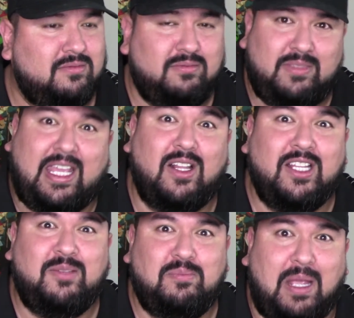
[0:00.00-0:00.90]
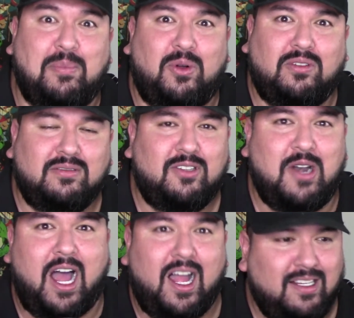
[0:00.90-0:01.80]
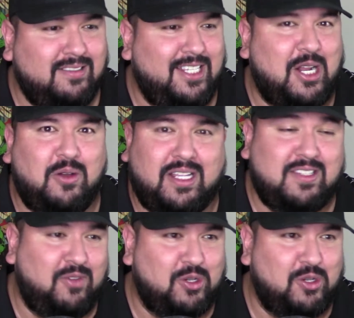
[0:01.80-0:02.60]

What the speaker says: killing people or not, because of your